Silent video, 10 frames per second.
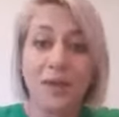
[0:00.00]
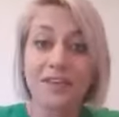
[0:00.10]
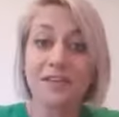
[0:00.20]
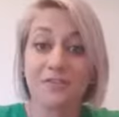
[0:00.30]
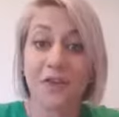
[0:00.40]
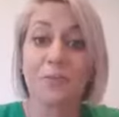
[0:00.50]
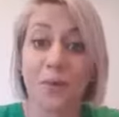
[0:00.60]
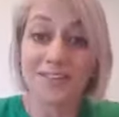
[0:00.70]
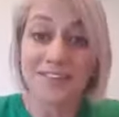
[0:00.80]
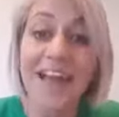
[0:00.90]
end up
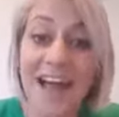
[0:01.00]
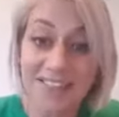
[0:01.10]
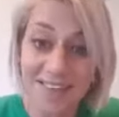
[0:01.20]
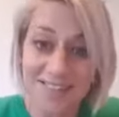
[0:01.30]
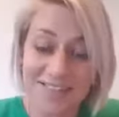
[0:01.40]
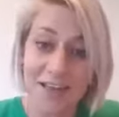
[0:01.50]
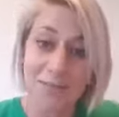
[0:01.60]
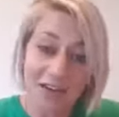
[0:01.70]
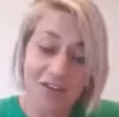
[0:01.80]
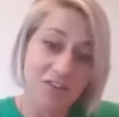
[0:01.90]
vibrating at that same
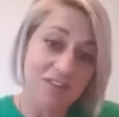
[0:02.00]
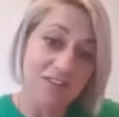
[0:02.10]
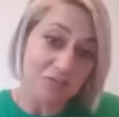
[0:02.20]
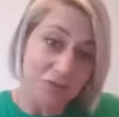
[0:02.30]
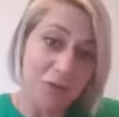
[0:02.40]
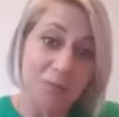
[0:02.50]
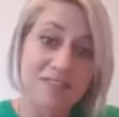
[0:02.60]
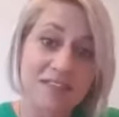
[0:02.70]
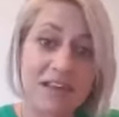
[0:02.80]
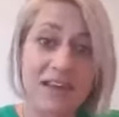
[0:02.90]
energetic
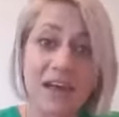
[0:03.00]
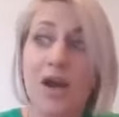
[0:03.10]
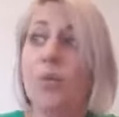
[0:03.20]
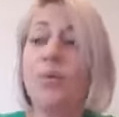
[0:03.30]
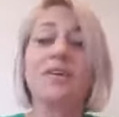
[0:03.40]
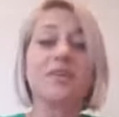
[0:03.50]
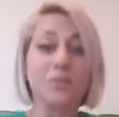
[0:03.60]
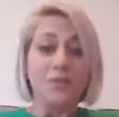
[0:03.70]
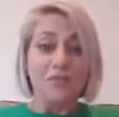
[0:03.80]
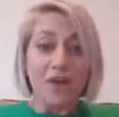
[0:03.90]
frequency, we are going
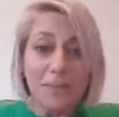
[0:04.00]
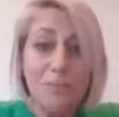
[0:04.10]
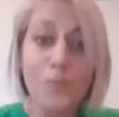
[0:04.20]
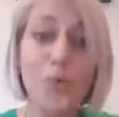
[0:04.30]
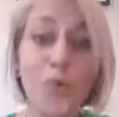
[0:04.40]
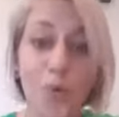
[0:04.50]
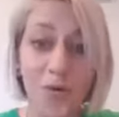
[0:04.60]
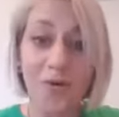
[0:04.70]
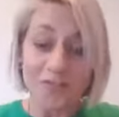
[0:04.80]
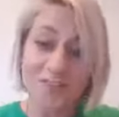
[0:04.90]
to invite
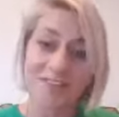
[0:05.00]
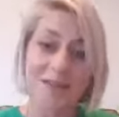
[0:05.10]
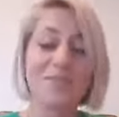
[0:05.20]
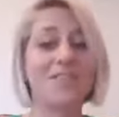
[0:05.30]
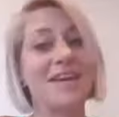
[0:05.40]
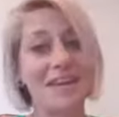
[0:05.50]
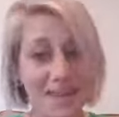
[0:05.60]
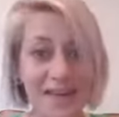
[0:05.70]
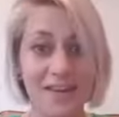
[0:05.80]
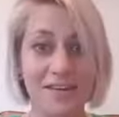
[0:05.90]
more of the same thing
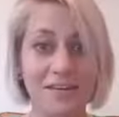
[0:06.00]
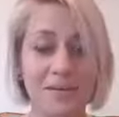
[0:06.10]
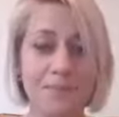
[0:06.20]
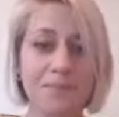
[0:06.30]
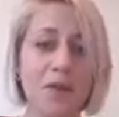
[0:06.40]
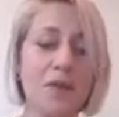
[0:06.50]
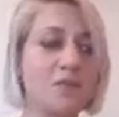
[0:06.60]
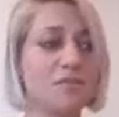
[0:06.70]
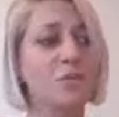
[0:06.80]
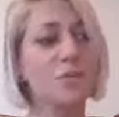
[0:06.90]
in.
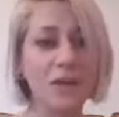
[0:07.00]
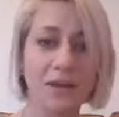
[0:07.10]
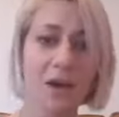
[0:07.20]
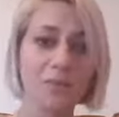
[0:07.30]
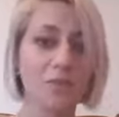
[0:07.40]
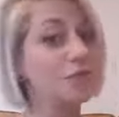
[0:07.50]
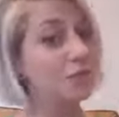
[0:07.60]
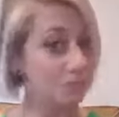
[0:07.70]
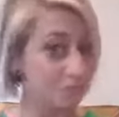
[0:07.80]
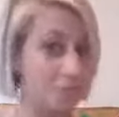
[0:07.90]
So when it comes to
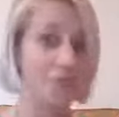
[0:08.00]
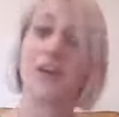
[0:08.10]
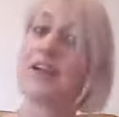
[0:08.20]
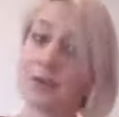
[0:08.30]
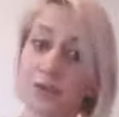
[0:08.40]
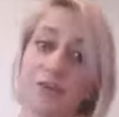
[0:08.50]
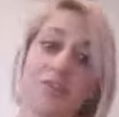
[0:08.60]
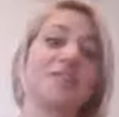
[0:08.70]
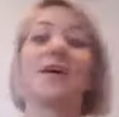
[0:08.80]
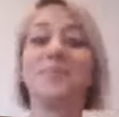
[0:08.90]
feeling
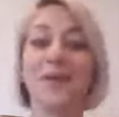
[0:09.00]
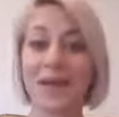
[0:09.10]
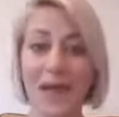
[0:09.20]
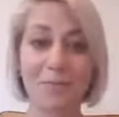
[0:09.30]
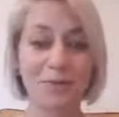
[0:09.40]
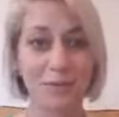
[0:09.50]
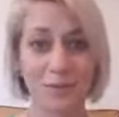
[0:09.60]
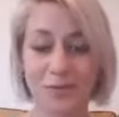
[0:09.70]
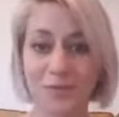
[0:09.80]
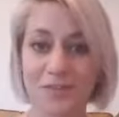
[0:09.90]
good and being happy,
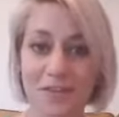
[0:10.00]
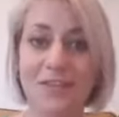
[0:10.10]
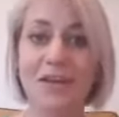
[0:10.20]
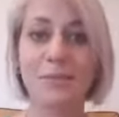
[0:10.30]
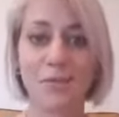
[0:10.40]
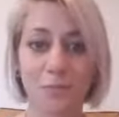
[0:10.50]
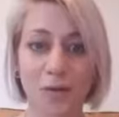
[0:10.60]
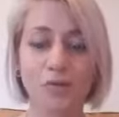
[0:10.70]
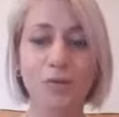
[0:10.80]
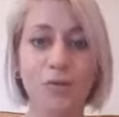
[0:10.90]
which was the theme of my
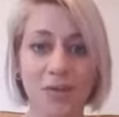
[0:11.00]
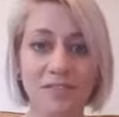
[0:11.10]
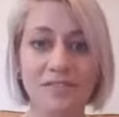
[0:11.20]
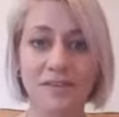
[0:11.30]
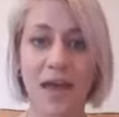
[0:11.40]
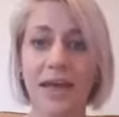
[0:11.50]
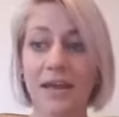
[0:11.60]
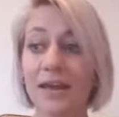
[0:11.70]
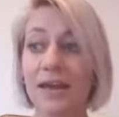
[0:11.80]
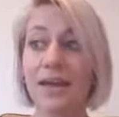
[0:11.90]
talk
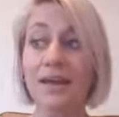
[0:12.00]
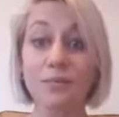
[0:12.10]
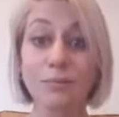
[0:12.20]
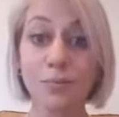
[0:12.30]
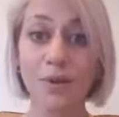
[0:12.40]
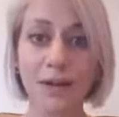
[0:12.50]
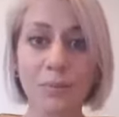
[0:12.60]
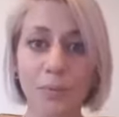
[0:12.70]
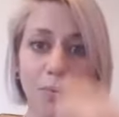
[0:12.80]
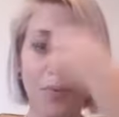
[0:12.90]
yesterday, it's really
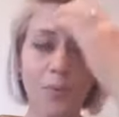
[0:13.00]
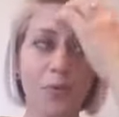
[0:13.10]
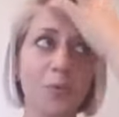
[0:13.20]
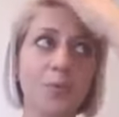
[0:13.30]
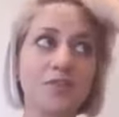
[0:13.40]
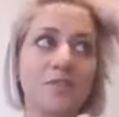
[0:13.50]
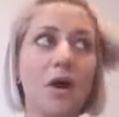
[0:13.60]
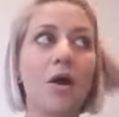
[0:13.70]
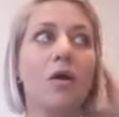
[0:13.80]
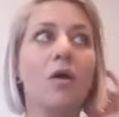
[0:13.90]
important that we
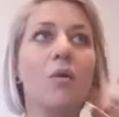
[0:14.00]
start